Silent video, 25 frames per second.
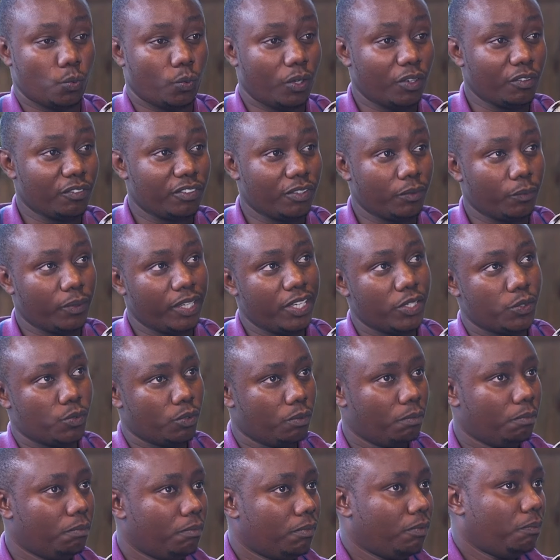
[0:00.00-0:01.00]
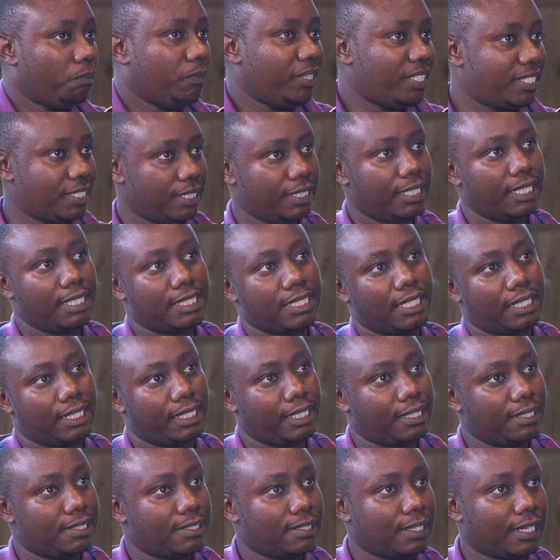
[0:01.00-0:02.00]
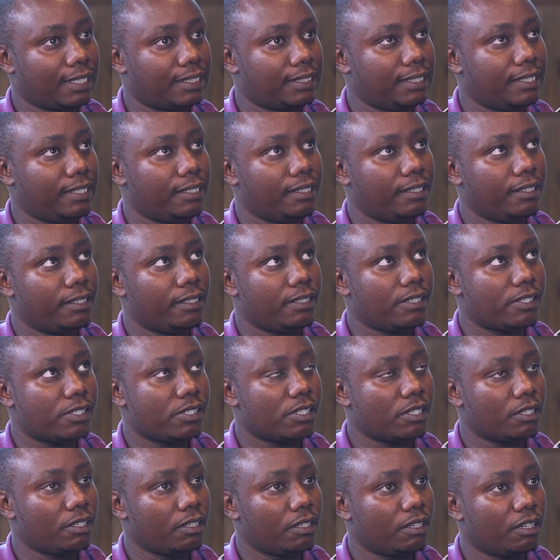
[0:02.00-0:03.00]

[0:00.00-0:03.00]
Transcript: one of the ways we mitigate against that is,